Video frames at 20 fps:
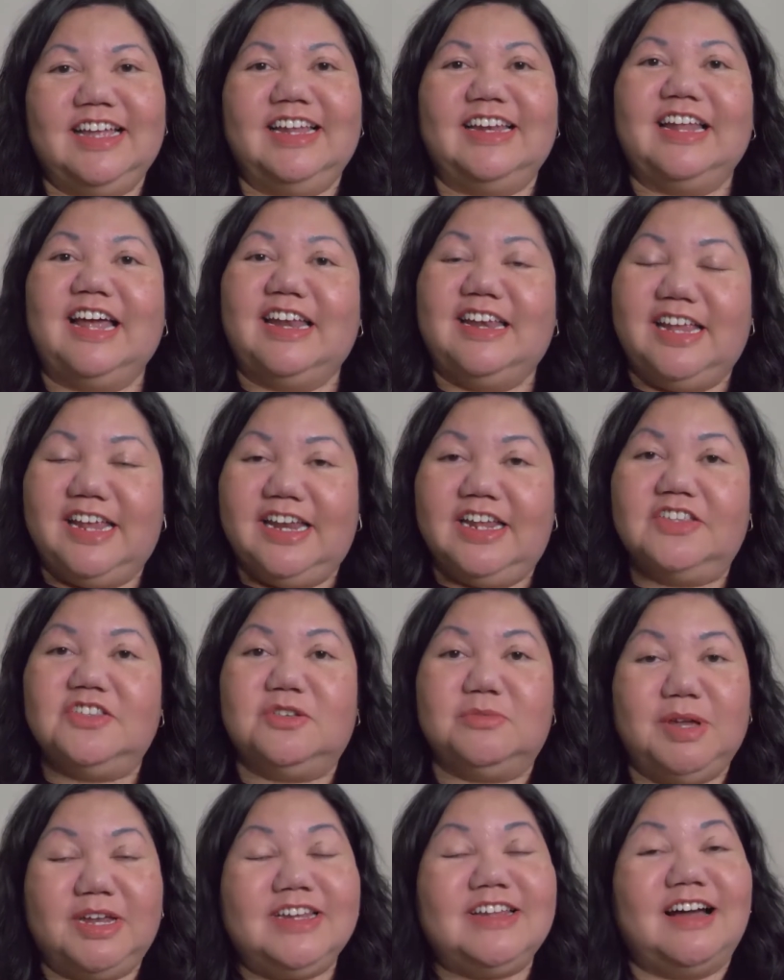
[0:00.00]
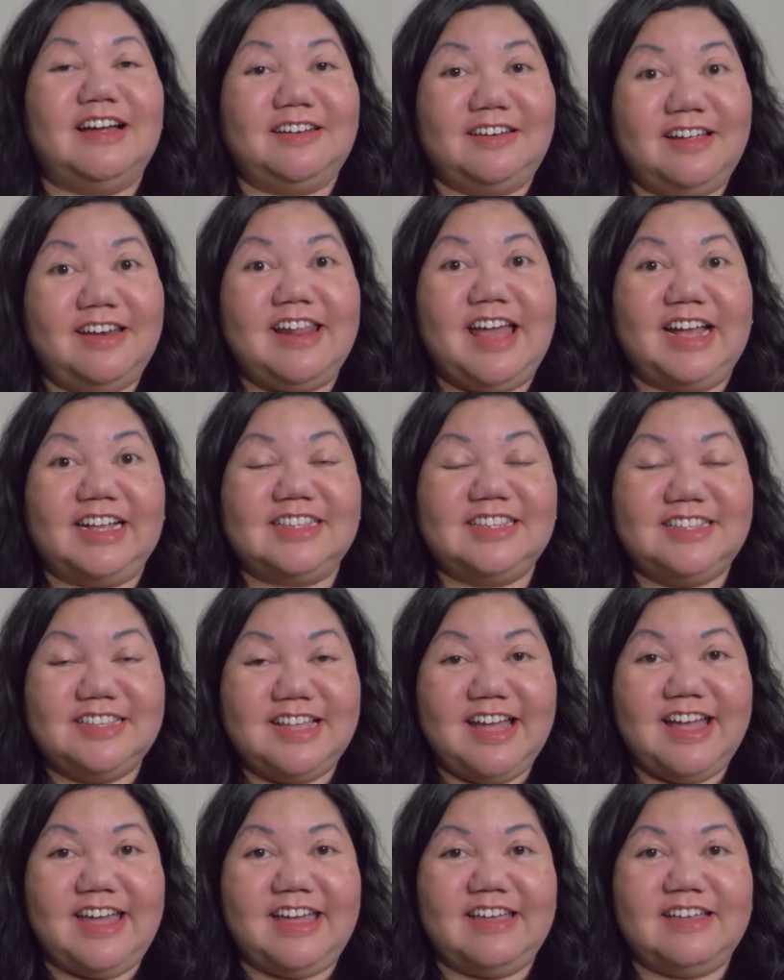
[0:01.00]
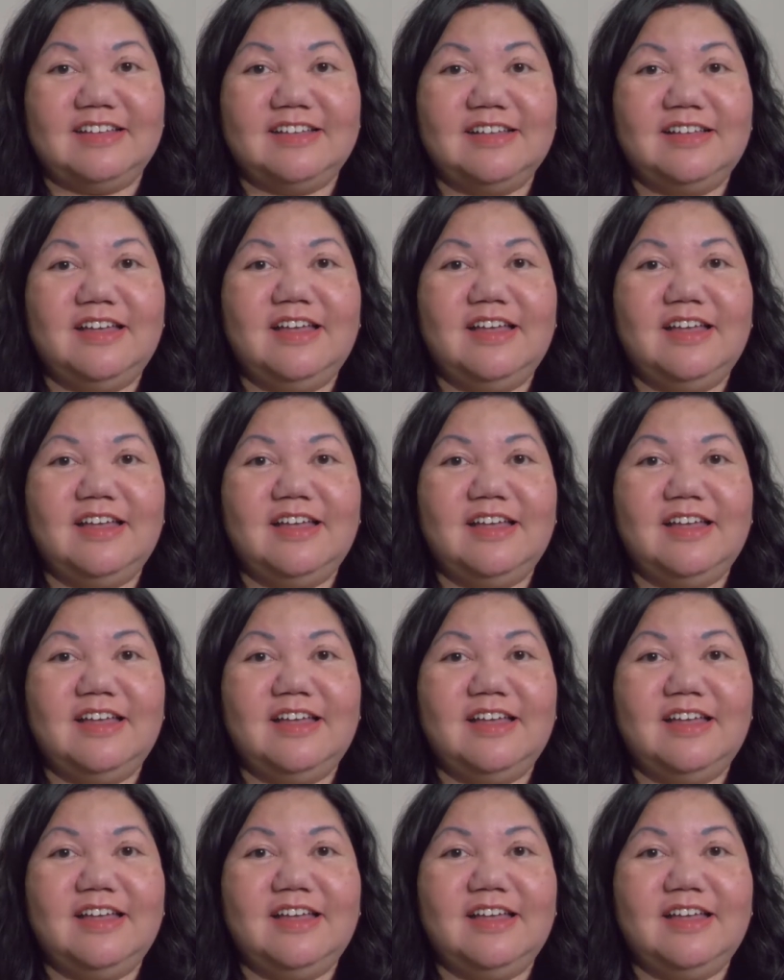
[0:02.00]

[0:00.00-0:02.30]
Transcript: that needed to be done the next day.